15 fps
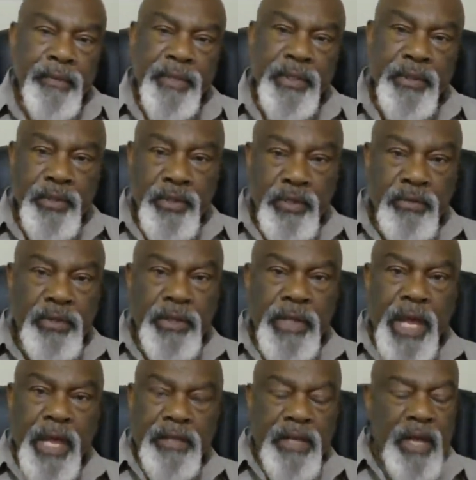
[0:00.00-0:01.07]
But do you do
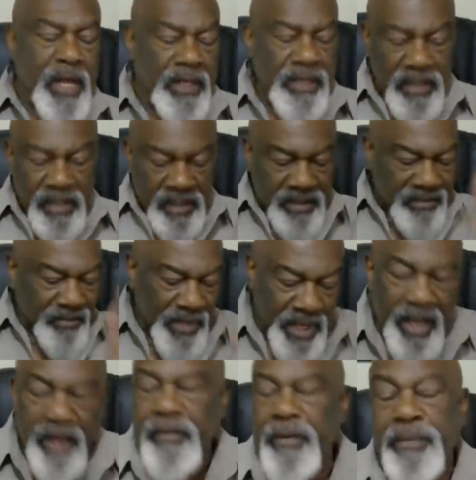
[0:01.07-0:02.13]
that? No, yeah,
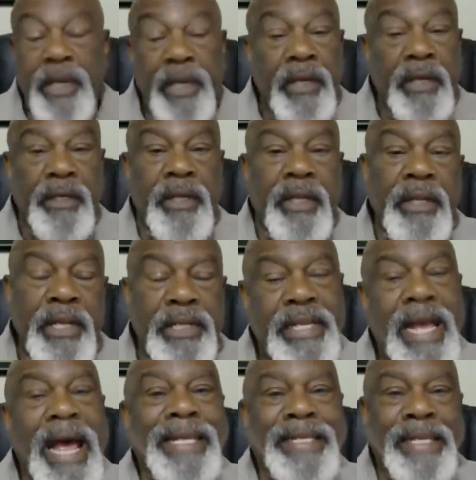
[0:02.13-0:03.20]
whatever, man. Unless
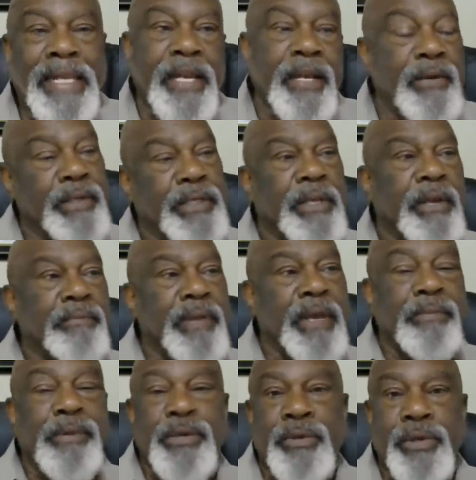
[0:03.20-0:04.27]
I say it or something,
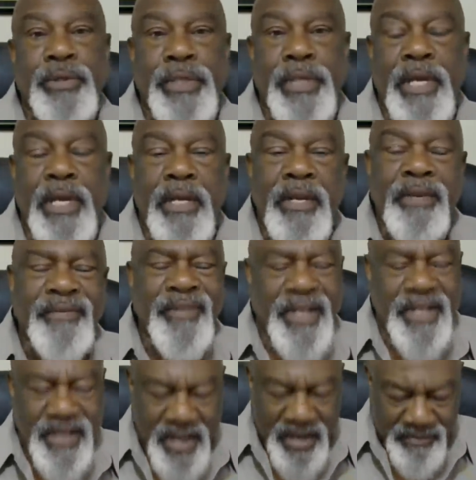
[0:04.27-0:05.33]
maybe you will say it.
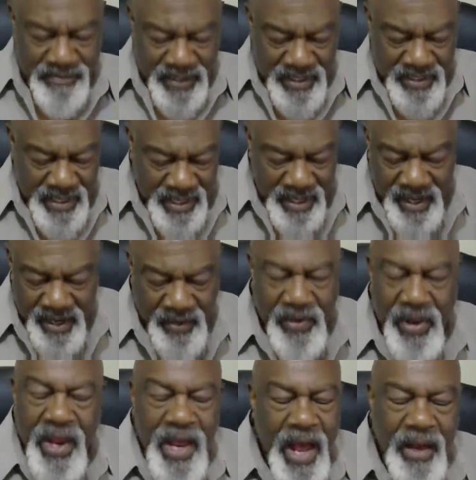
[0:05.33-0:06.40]
Fuck that, man.
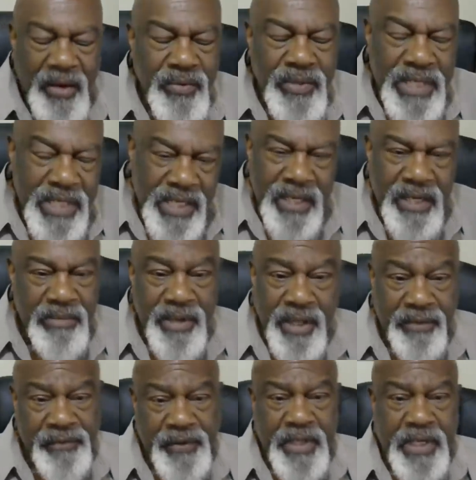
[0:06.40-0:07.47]
I don't need a
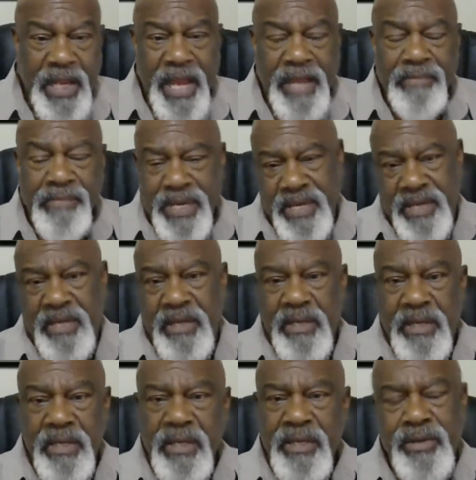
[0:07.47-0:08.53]
motherfucker like me.
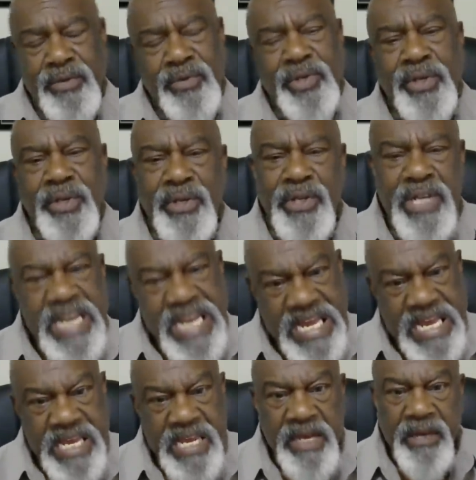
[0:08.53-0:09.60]
And you shouldn't
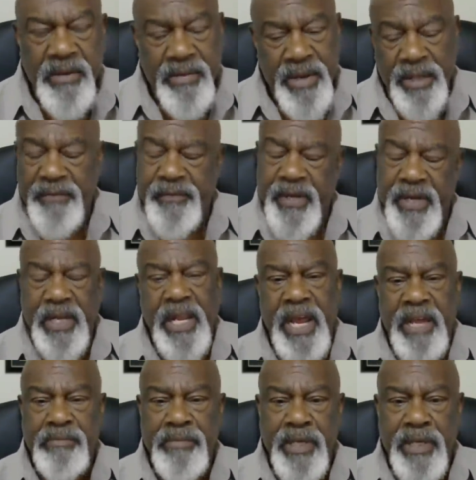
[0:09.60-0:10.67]
need a motherfucker
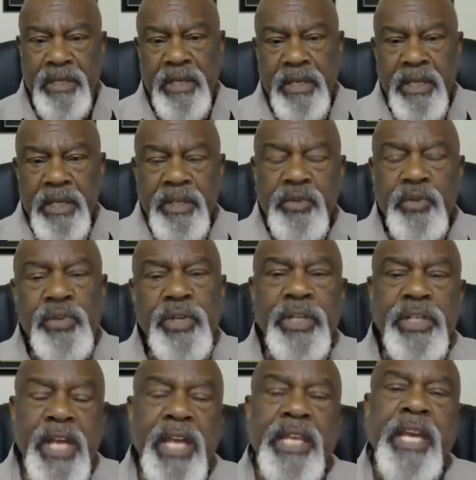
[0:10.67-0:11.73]
like me. You
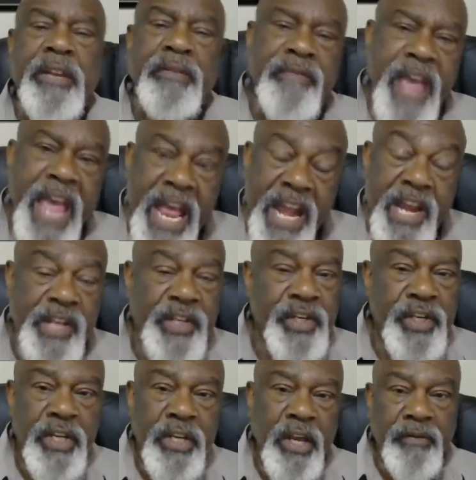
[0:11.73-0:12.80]
should take advantage
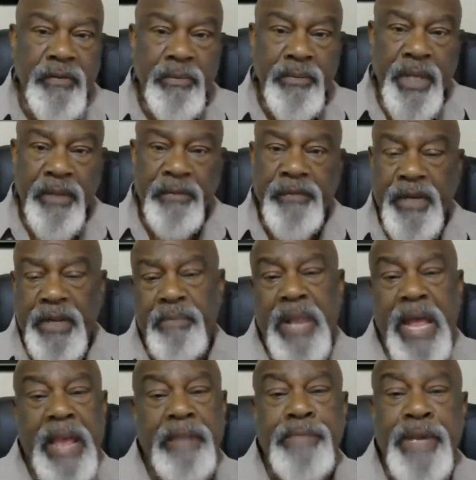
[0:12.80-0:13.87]
of a motherfucker
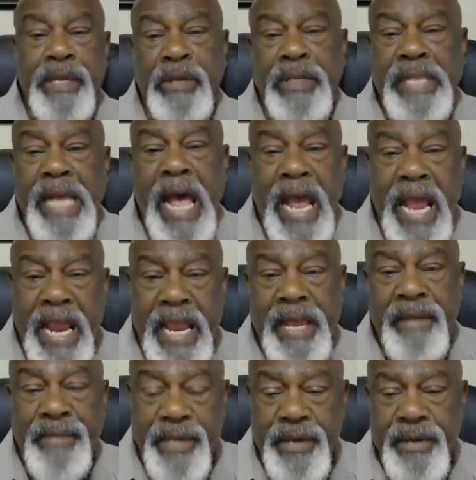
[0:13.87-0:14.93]
like me because I
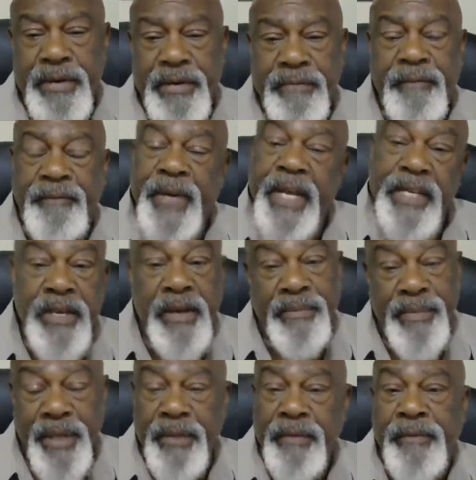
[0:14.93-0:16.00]
am here for your
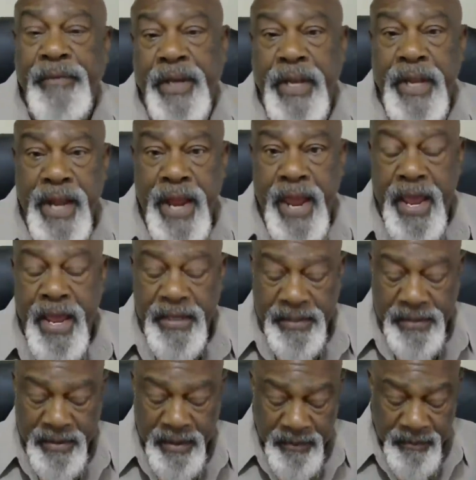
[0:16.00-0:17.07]
motherfucking
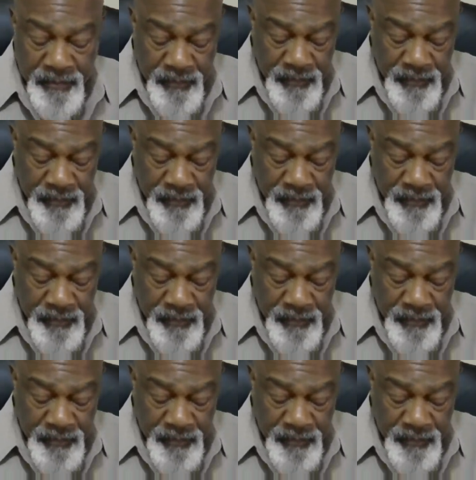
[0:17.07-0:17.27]
ass.